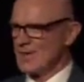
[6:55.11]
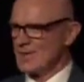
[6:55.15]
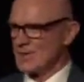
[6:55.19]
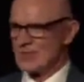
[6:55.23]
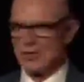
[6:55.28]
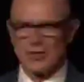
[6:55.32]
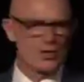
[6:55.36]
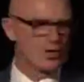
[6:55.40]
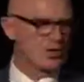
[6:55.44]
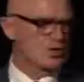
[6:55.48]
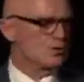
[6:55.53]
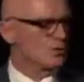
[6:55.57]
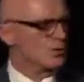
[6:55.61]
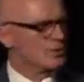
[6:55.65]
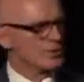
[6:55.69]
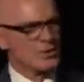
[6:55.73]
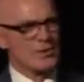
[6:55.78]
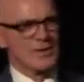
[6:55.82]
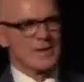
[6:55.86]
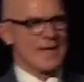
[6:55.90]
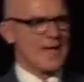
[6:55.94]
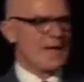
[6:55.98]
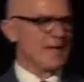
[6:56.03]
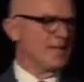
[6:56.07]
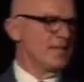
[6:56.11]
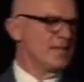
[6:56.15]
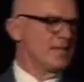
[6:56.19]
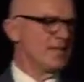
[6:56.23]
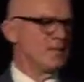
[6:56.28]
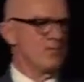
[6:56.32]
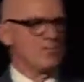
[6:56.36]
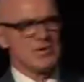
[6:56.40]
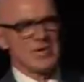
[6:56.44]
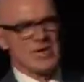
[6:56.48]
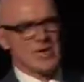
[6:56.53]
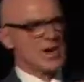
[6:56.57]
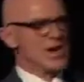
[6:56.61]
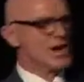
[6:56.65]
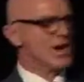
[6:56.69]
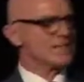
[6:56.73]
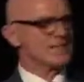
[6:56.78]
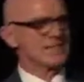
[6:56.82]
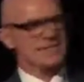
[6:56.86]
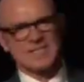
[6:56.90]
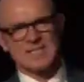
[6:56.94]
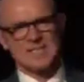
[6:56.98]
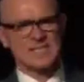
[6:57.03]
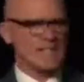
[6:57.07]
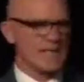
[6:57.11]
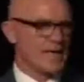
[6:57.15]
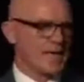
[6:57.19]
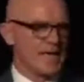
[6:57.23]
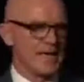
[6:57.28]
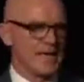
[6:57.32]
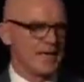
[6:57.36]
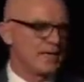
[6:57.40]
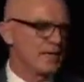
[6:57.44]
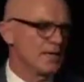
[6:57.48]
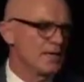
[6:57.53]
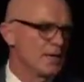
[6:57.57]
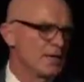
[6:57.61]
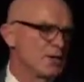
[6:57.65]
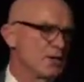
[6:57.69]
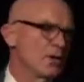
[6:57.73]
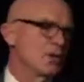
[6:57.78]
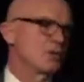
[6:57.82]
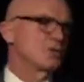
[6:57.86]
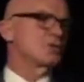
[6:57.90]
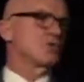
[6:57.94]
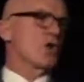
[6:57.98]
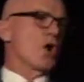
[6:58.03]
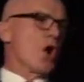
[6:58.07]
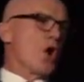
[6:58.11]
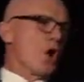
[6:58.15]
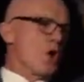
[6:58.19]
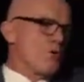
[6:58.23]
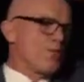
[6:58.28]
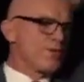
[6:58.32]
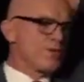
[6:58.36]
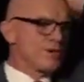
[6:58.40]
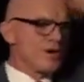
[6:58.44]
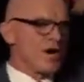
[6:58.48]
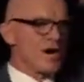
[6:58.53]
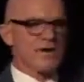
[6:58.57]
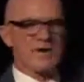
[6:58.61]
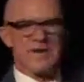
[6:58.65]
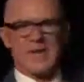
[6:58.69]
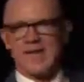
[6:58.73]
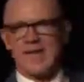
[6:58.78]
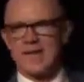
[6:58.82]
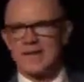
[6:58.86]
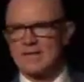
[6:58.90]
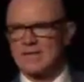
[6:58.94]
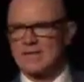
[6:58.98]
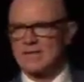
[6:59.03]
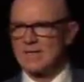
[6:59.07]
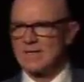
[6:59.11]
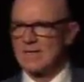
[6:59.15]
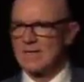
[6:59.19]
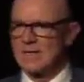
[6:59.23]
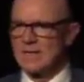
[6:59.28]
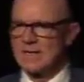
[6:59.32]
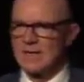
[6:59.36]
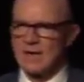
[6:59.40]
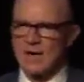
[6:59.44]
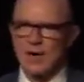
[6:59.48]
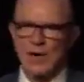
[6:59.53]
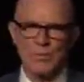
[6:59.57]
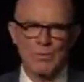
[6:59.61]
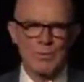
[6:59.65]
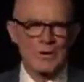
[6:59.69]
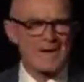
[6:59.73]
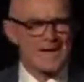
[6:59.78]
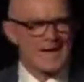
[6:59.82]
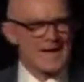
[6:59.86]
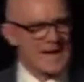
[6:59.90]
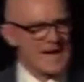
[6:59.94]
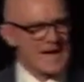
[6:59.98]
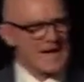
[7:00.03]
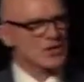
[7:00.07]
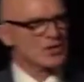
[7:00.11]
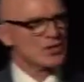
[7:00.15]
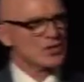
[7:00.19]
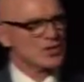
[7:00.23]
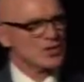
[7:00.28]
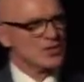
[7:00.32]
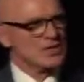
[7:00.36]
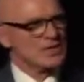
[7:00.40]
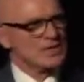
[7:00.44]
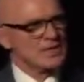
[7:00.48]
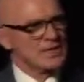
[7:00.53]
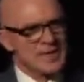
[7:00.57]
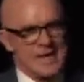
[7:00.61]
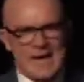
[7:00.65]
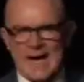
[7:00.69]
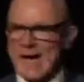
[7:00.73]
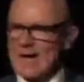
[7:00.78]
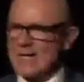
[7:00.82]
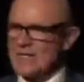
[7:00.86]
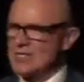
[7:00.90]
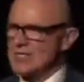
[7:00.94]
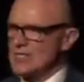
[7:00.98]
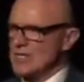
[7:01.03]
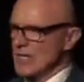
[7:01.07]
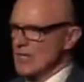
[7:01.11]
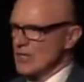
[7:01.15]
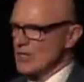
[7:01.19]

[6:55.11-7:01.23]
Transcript: Choose whether anything we heard today goes over our head or we actually catch a